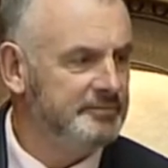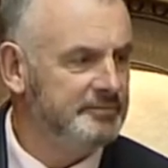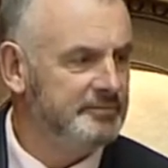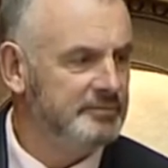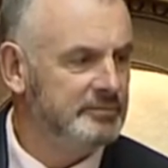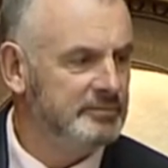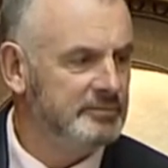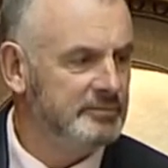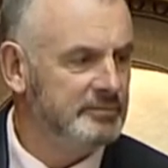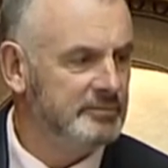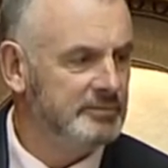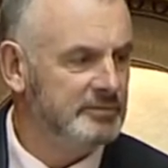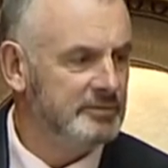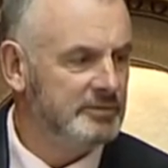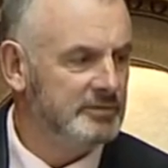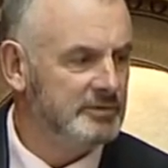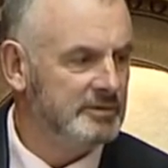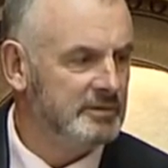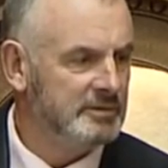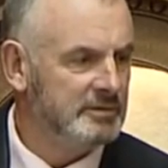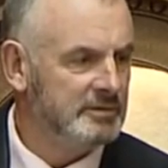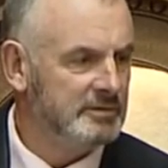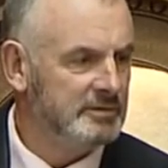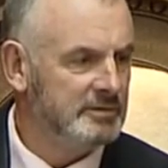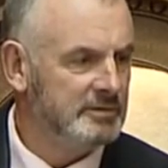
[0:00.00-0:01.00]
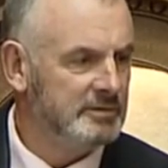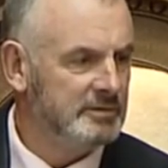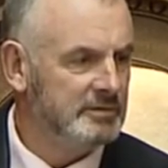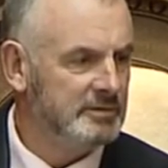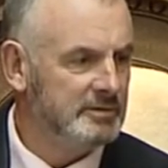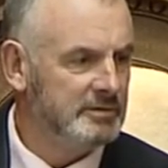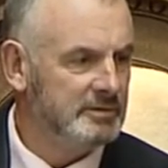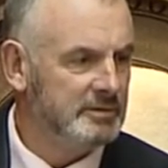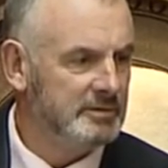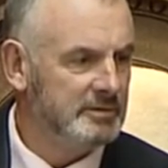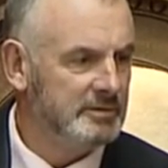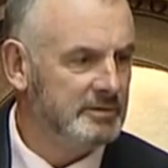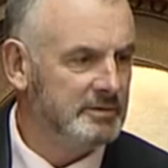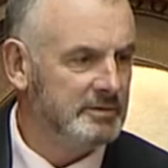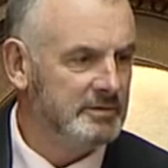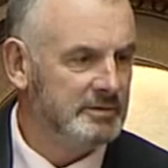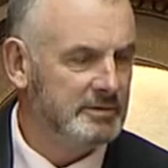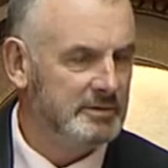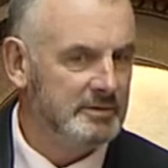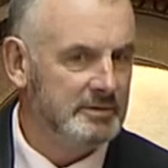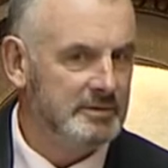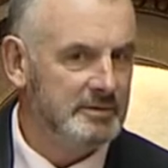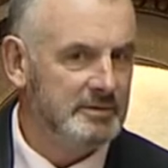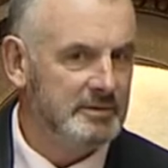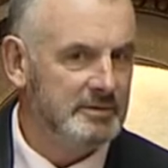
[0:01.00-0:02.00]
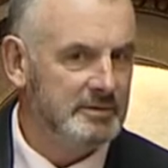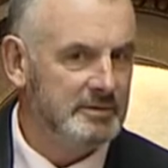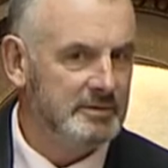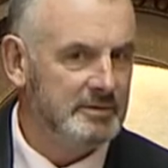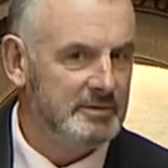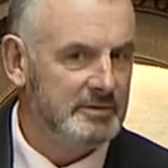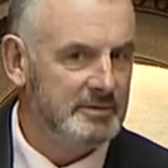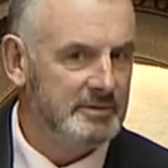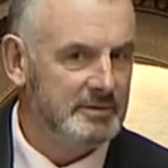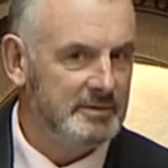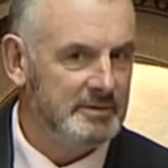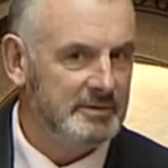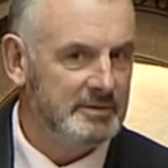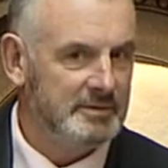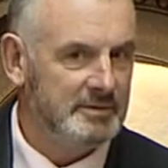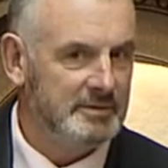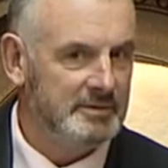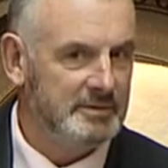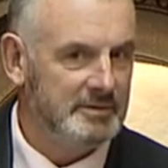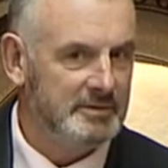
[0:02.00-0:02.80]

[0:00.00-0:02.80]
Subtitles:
Nobody speaks.